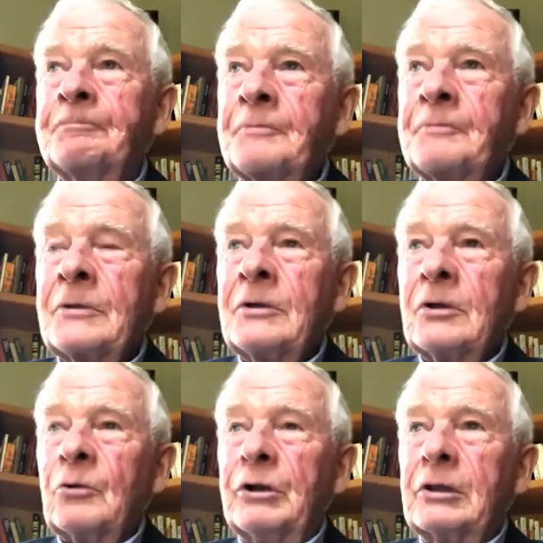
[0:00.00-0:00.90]
We'd
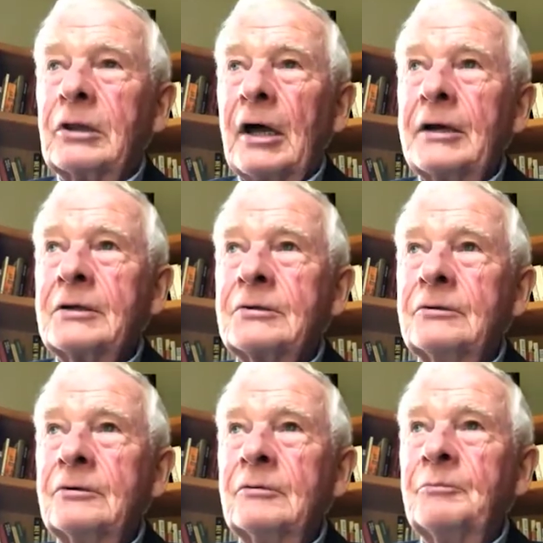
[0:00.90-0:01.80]
like to be able to
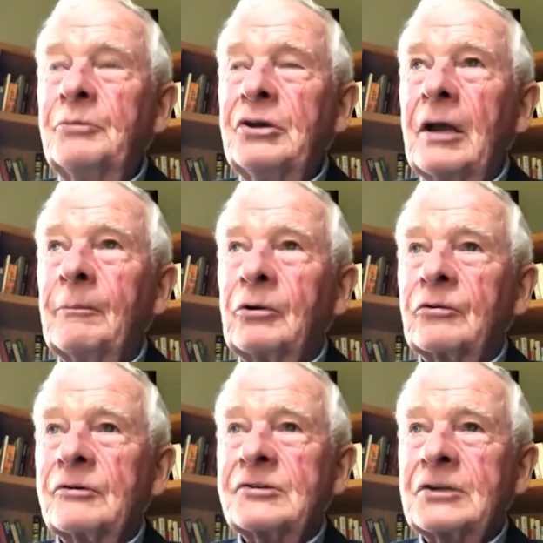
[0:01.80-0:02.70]
establish a pretty
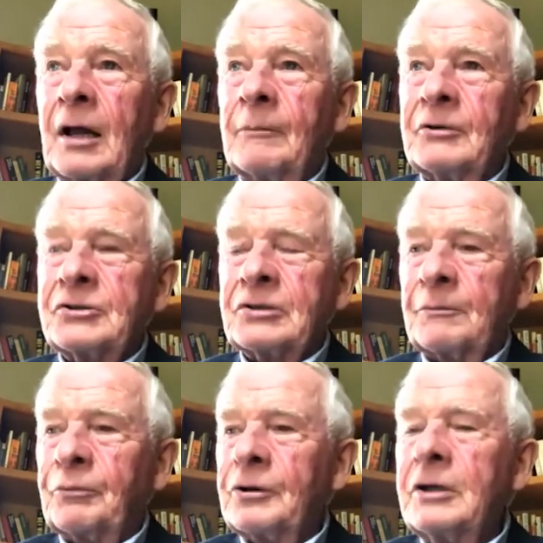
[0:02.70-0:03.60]
high percentage of
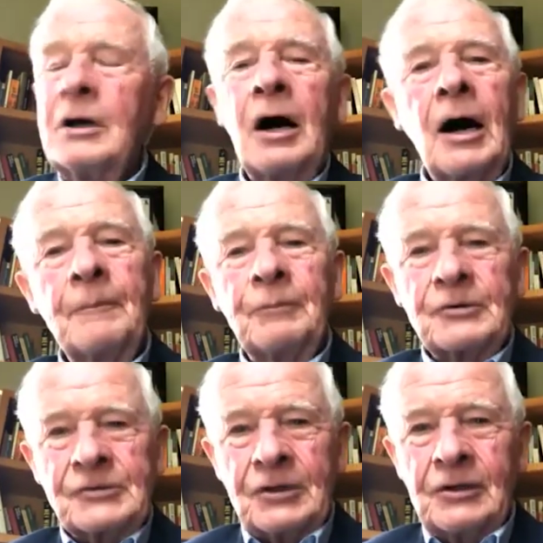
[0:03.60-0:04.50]
participation
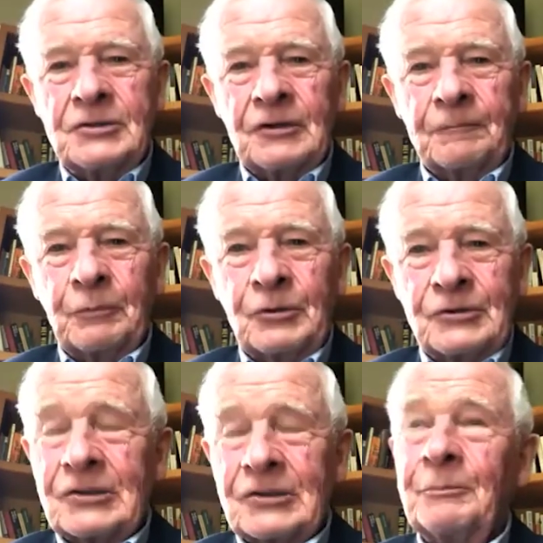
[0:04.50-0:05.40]
in
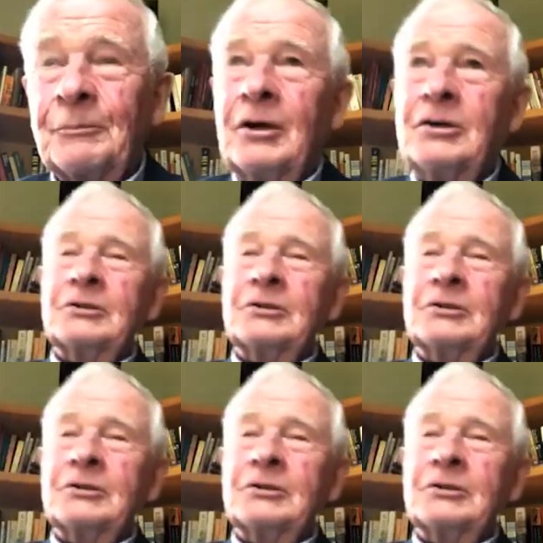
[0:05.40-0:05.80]
those alumni